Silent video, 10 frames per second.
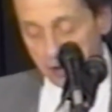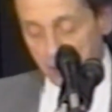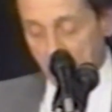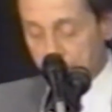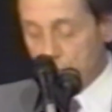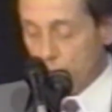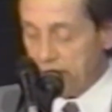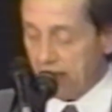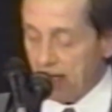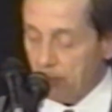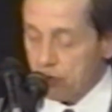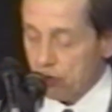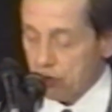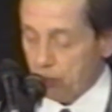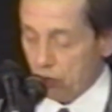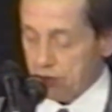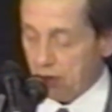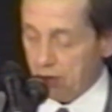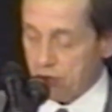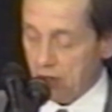After winning amateur sports
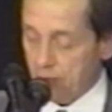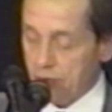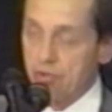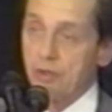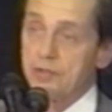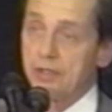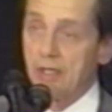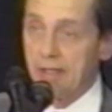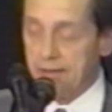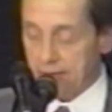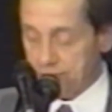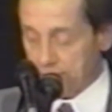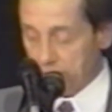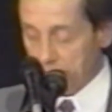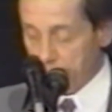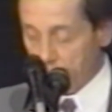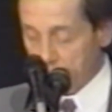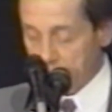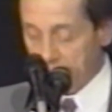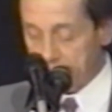car championships in
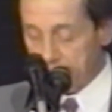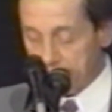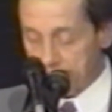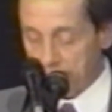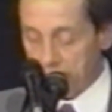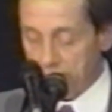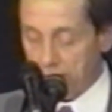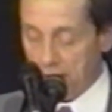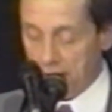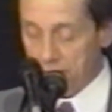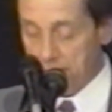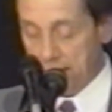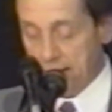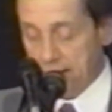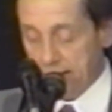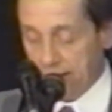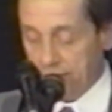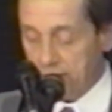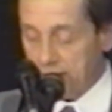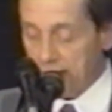1974 and 1975, and
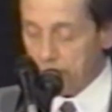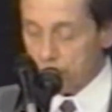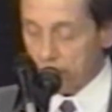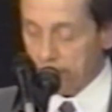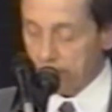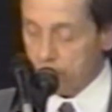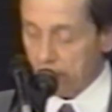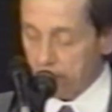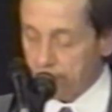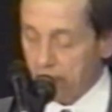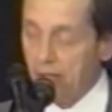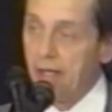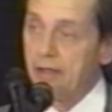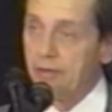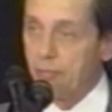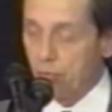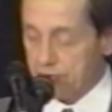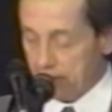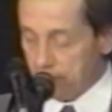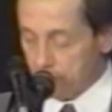then capturing the checkered flag in the
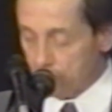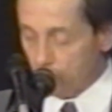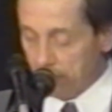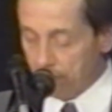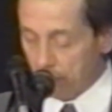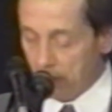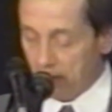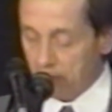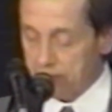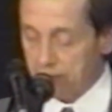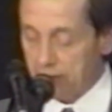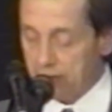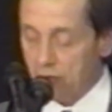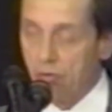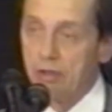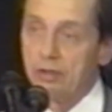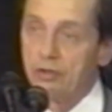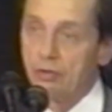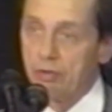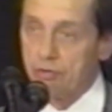prestigious 24 Hours of Daytona
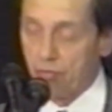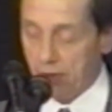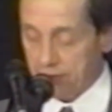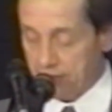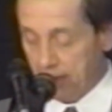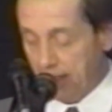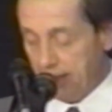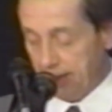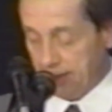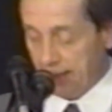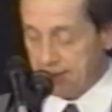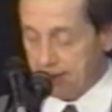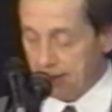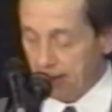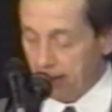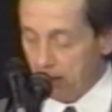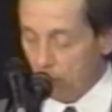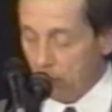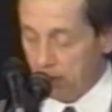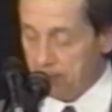endurance race in
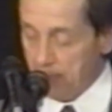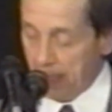1981,